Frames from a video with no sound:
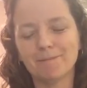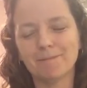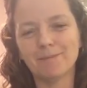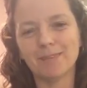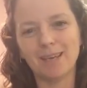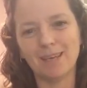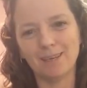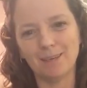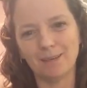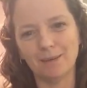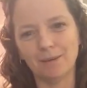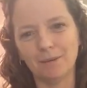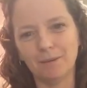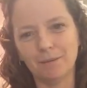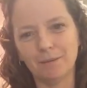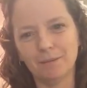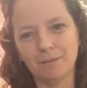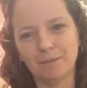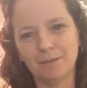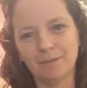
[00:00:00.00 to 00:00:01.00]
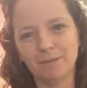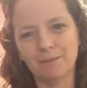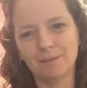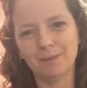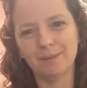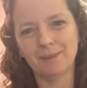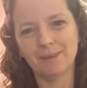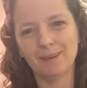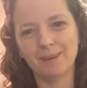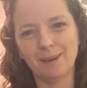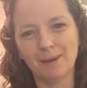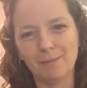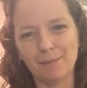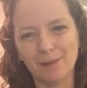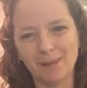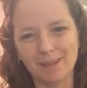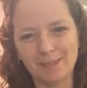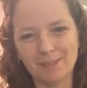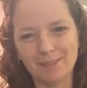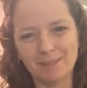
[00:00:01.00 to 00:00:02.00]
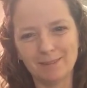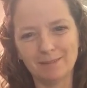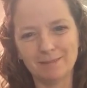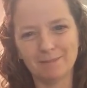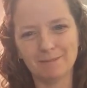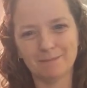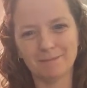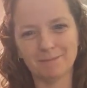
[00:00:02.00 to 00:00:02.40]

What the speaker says: Thank you. God bless.